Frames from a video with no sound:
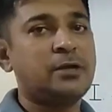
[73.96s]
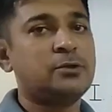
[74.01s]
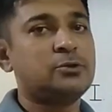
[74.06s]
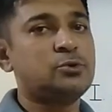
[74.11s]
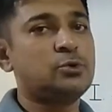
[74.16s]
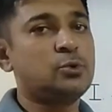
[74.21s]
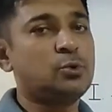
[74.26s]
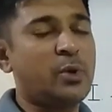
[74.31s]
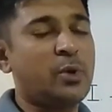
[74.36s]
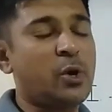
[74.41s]

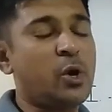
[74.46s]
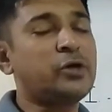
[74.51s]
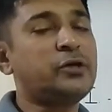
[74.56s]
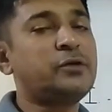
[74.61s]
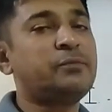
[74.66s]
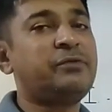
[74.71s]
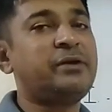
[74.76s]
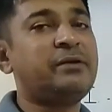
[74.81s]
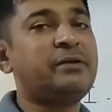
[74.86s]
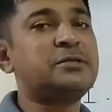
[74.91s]
So what
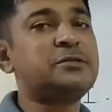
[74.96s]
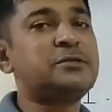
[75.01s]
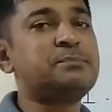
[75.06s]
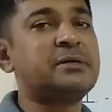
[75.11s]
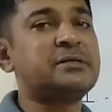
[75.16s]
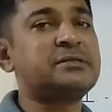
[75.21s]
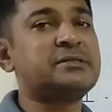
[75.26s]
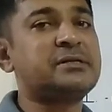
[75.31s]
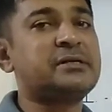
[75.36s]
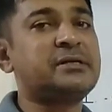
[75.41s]
famous
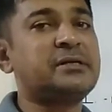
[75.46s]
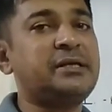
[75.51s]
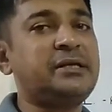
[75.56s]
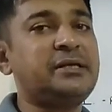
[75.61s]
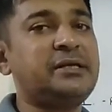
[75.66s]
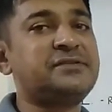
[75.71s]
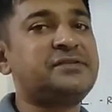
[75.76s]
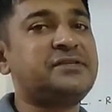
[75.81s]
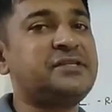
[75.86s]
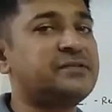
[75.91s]
person
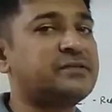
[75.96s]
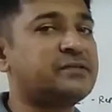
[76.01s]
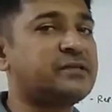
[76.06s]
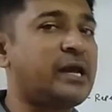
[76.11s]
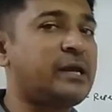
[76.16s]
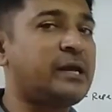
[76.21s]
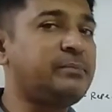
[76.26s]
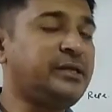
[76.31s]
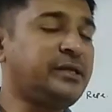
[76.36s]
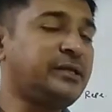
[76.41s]
is
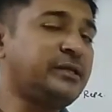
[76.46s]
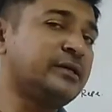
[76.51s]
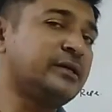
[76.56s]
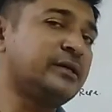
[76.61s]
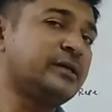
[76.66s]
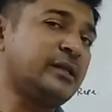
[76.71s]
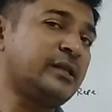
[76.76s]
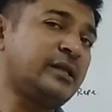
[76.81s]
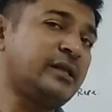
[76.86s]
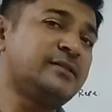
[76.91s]
described
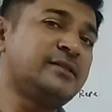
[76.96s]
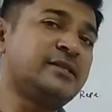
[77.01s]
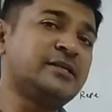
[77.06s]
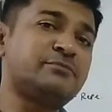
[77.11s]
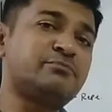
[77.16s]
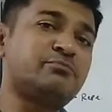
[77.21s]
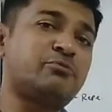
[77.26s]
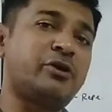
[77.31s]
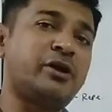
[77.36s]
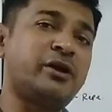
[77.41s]
here in this
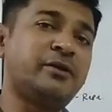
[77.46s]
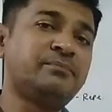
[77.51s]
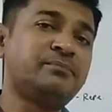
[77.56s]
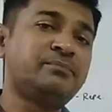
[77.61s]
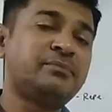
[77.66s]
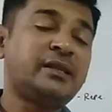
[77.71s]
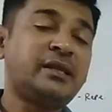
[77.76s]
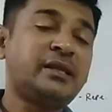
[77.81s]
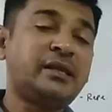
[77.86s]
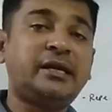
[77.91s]
poem?
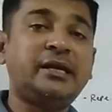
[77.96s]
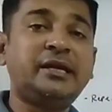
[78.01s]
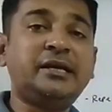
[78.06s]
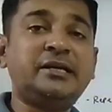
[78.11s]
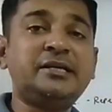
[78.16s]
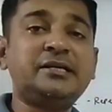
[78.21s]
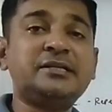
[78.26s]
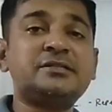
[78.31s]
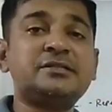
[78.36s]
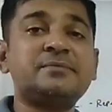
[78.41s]
It
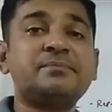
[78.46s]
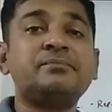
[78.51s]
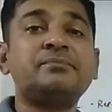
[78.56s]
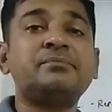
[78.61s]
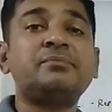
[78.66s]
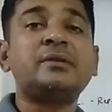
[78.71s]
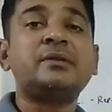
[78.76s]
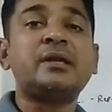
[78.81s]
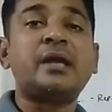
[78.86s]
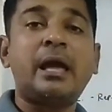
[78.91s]
is
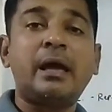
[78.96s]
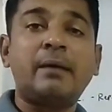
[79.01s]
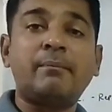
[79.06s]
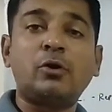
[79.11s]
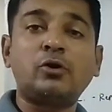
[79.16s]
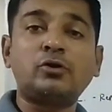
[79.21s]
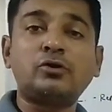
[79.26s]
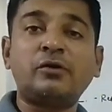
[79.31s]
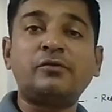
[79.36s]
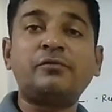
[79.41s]

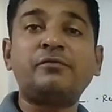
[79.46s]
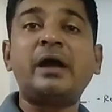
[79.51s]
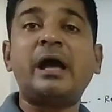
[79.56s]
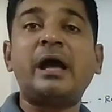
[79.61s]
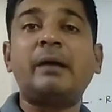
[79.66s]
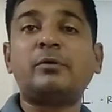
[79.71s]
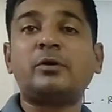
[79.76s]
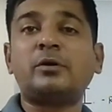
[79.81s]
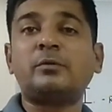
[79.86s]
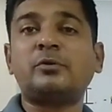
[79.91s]
Abbot of
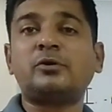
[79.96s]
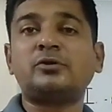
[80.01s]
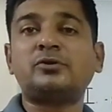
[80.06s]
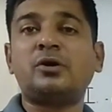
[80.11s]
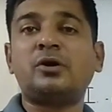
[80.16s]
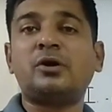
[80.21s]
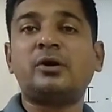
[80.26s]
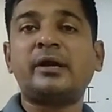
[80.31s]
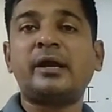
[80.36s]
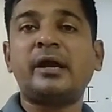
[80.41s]

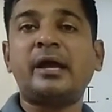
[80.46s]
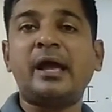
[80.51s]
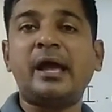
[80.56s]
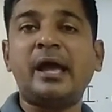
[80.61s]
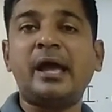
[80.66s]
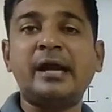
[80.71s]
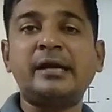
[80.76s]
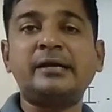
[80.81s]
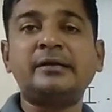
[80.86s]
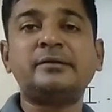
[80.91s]
Aberbrothock
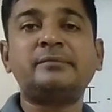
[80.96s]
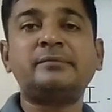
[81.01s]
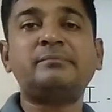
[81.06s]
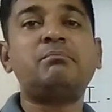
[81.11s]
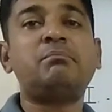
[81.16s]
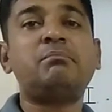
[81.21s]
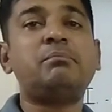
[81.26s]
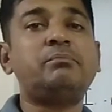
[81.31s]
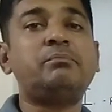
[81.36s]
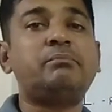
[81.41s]
and
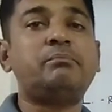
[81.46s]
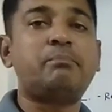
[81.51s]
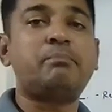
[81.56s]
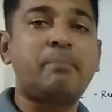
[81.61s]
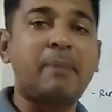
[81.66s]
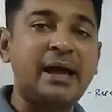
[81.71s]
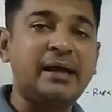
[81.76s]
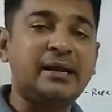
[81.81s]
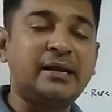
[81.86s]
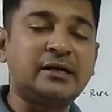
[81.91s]

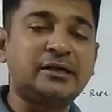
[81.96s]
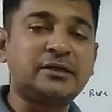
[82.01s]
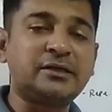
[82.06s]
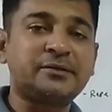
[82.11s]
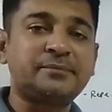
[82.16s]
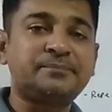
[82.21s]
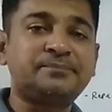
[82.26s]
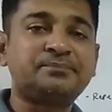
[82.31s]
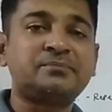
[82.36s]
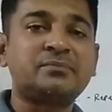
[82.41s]
pilot
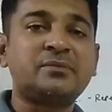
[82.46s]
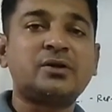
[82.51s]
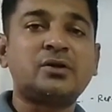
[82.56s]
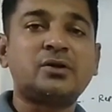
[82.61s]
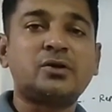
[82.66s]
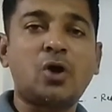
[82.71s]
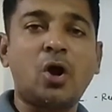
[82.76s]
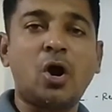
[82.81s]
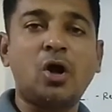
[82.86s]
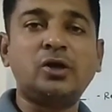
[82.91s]

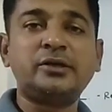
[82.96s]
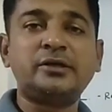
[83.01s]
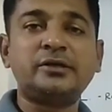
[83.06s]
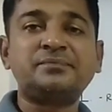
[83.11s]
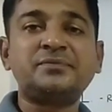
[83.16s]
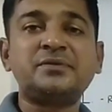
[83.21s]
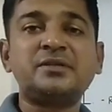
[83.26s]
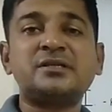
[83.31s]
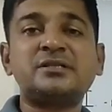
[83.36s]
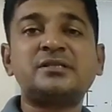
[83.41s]
called
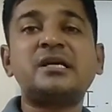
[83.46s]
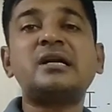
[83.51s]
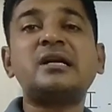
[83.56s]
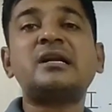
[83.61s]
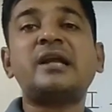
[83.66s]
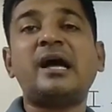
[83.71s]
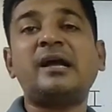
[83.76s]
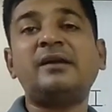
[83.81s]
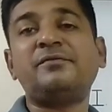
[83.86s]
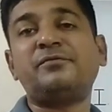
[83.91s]
Sir
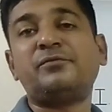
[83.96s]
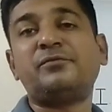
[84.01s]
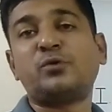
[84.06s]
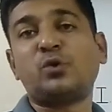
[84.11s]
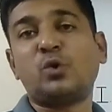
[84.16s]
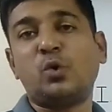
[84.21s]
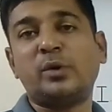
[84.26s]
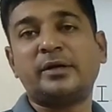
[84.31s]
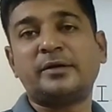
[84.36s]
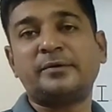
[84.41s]
Ralph
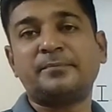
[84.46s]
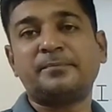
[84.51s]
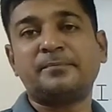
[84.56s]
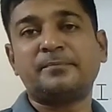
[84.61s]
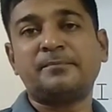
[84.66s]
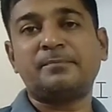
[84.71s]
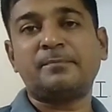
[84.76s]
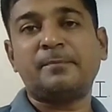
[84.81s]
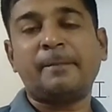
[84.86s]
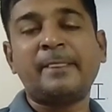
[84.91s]
Rover.
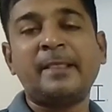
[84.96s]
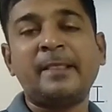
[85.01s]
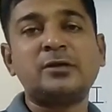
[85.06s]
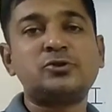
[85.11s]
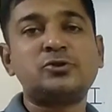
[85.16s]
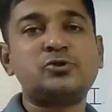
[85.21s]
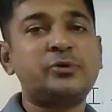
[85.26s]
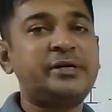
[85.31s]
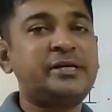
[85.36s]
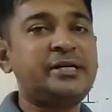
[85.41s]

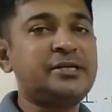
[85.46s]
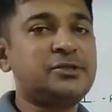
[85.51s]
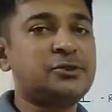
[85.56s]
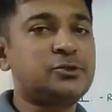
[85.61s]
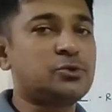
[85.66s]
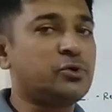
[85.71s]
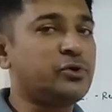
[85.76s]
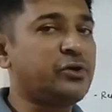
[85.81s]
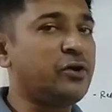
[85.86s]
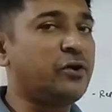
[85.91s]
So it is
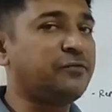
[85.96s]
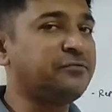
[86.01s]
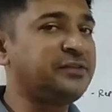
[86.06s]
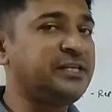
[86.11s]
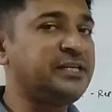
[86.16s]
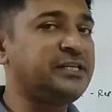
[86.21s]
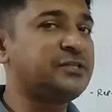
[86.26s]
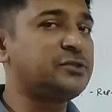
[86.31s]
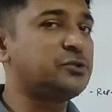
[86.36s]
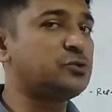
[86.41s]
story of
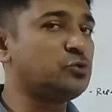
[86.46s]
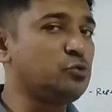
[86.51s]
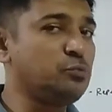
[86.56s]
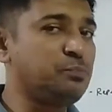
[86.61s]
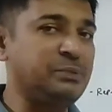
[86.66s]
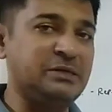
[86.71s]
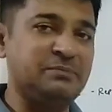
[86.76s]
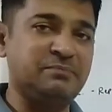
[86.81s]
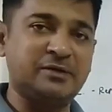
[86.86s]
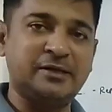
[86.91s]
these two
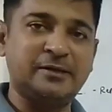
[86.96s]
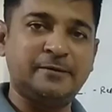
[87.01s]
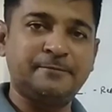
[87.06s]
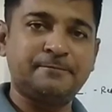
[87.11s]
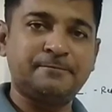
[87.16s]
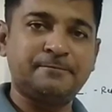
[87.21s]
people.